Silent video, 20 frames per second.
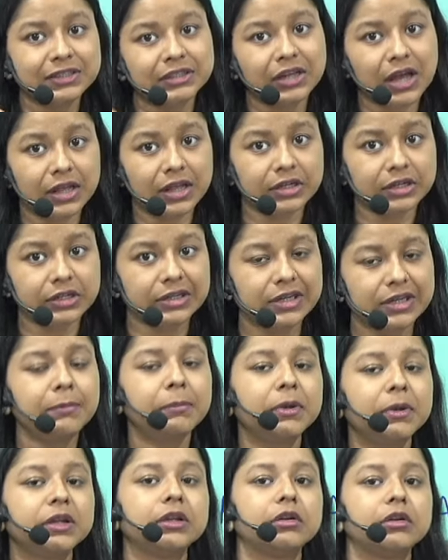currently, but
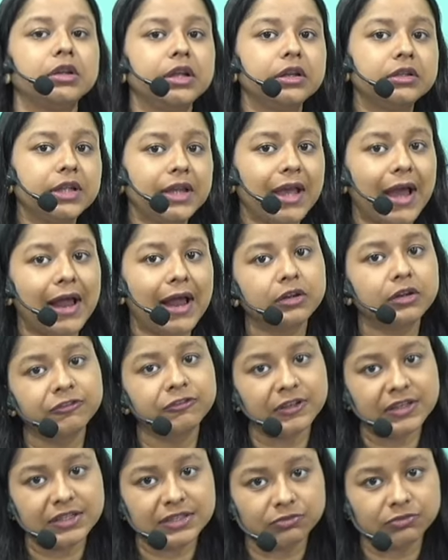earlier, they had a
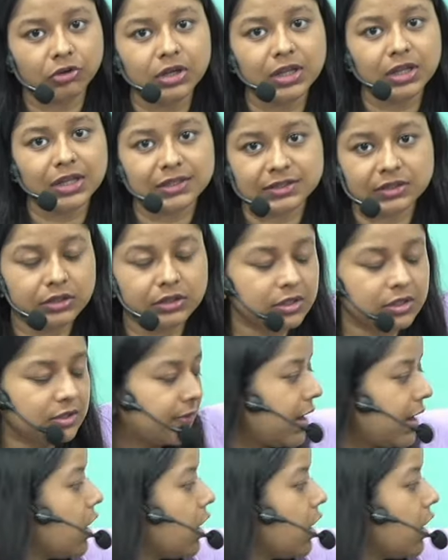fees for ACET as well.